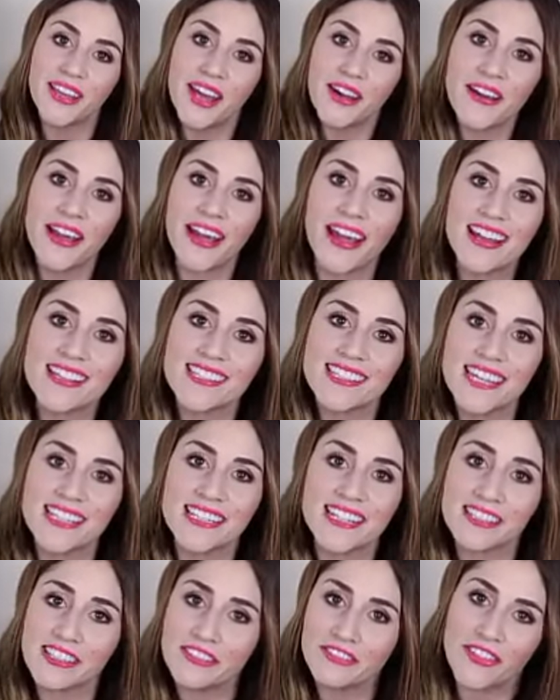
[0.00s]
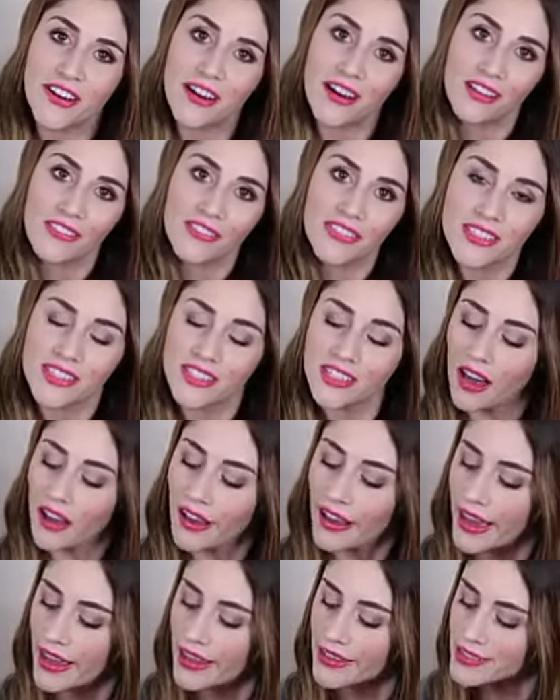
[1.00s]
Alright guys, that does it for all of these dog
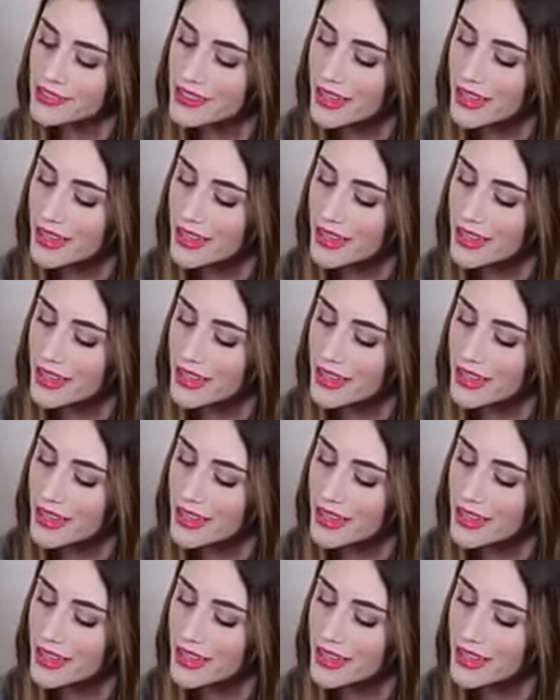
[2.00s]
hacks.